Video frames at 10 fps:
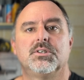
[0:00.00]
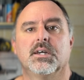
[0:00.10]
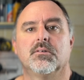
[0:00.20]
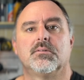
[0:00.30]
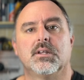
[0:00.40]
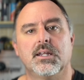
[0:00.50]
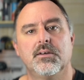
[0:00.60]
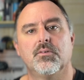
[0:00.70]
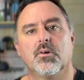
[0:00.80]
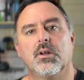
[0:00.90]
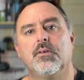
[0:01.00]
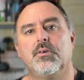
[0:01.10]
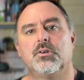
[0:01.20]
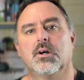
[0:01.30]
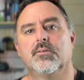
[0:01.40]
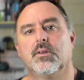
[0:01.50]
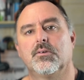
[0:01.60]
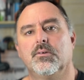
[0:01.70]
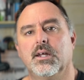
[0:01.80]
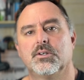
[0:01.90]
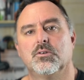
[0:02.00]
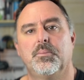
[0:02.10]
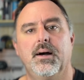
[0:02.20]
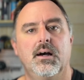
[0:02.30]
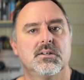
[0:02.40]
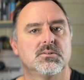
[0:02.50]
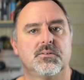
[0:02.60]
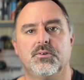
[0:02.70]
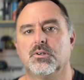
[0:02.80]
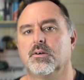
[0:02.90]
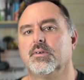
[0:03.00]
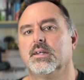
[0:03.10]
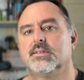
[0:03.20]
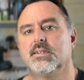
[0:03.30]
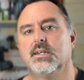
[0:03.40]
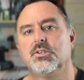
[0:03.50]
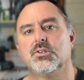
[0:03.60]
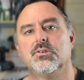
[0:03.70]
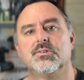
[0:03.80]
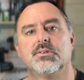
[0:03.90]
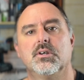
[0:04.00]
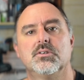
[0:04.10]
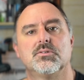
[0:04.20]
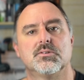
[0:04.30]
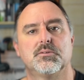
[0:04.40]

channel to leave it on if you're driving through national parks or if you're driving in sand dunes and those sorts of